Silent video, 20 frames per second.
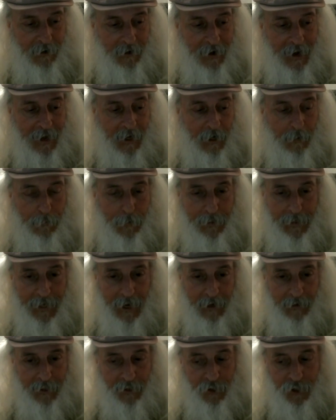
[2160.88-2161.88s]
her head up and
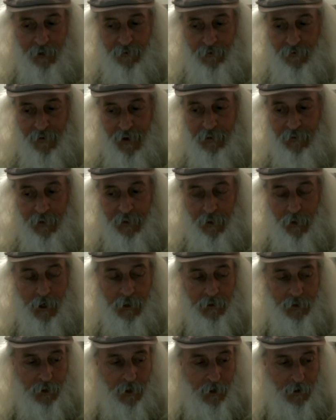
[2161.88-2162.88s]
down that she felt it
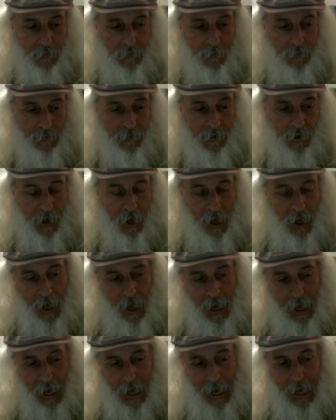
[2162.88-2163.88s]
also.
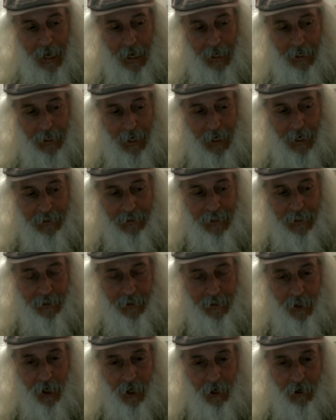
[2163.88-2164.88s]
And I said to
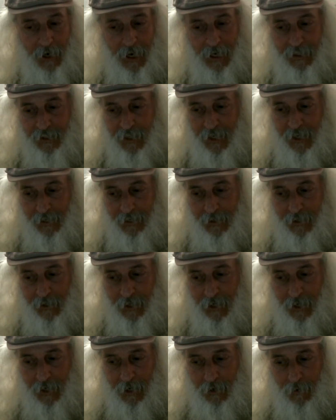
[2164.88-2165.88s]
her, I said,
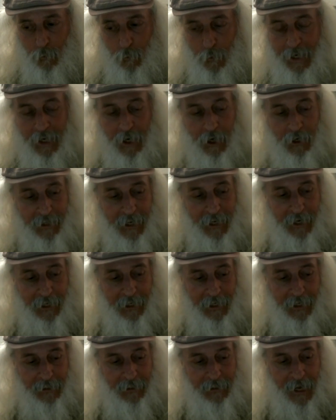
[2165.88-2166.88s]
uh, We are
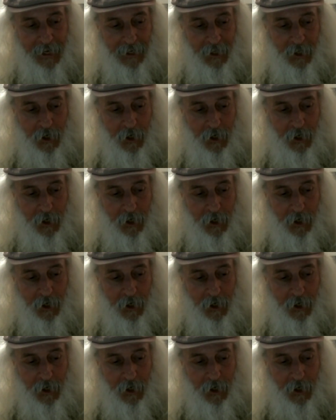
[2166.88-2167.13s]
getting in that